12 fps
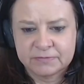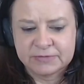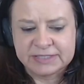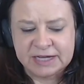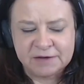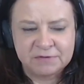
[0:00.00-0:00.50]

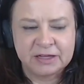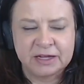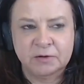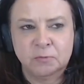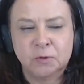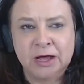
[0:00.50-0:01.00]

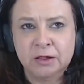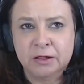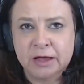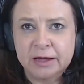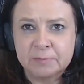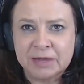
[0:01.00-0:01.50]
Definitely. Well,
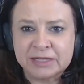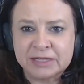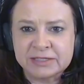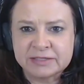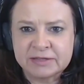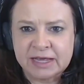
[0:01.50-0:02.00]

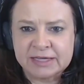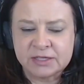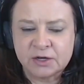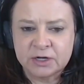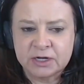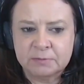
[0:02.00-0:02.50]
as
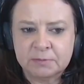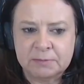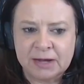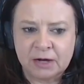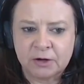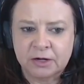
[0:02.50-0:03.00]
noted in my
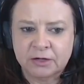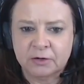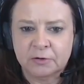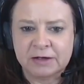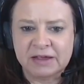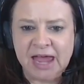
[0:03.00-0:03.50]
background,
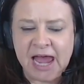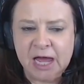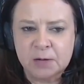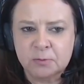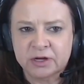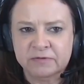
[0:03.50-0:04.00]
I
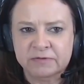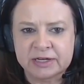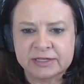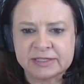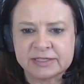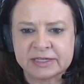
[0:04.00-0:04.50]
had
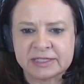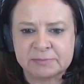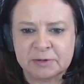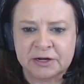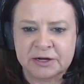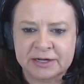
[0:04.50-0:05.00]
previous
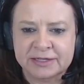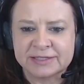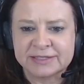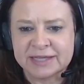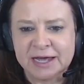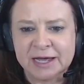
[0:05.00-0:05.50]

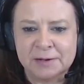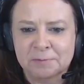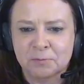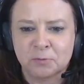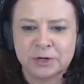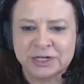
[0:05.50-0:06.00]
experience
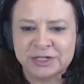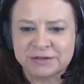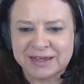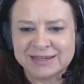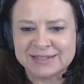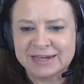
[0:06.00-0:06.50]

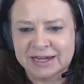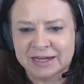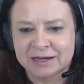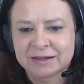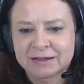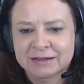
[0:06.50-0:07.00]

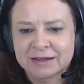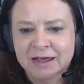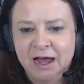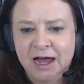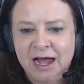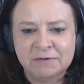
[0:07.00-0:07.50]
pre-2008.
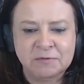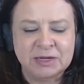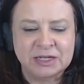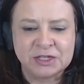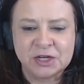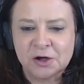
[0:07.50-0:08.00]
I have to
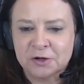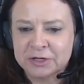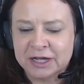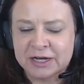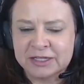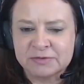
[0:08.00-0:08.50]
be totally
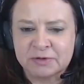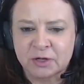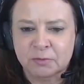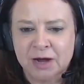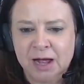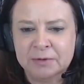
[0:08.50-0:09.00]
honest with you,
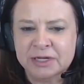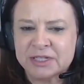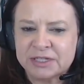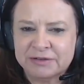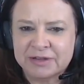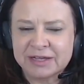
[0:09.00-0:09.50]
probably
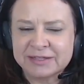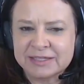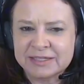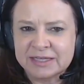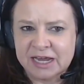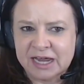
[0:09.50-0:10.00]

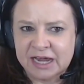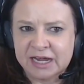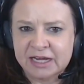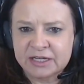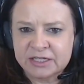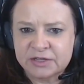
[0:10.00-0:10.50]

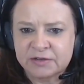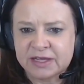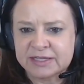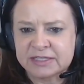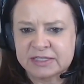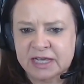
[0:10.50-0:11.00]
2009,
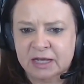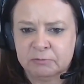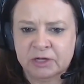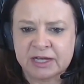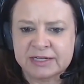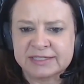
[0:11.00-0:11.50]
2010, we
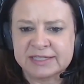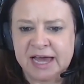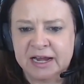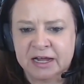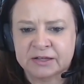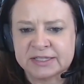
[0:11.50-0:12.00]
kind of
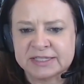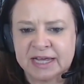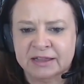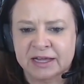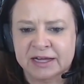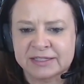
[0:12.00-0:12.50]
sat on the
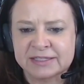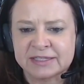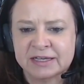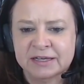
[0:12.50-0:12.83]
sidelines